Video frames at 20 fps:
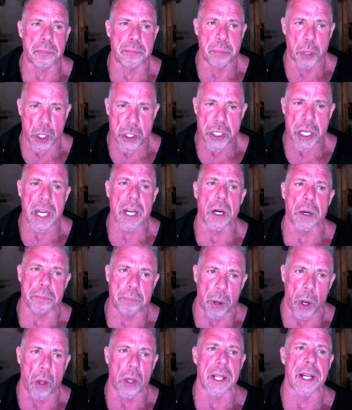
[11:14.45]
pushing or
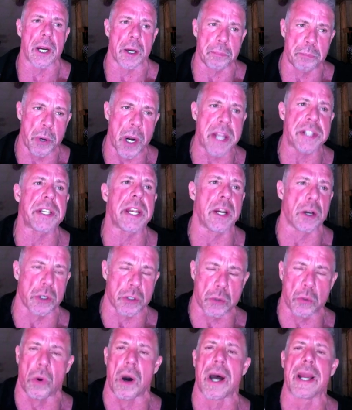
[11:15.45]
pulling or pressing or
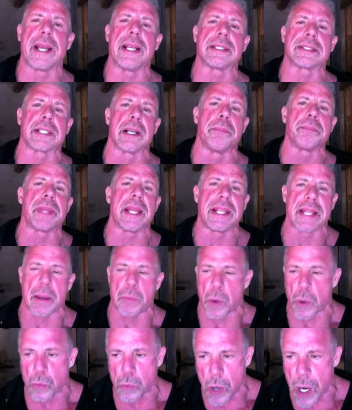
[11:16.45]
squatting something, they
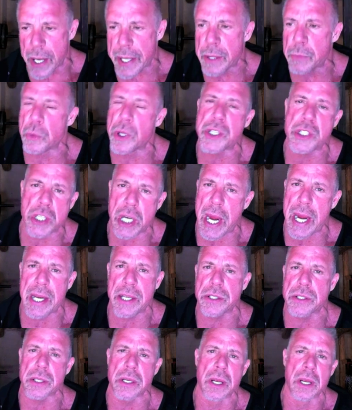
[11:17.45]
were running with
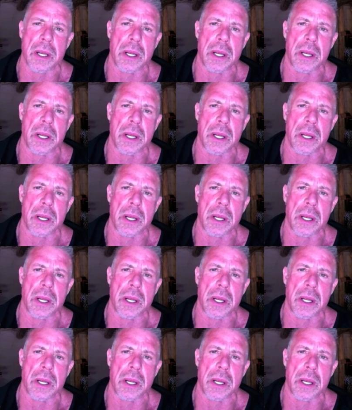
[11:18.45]
chains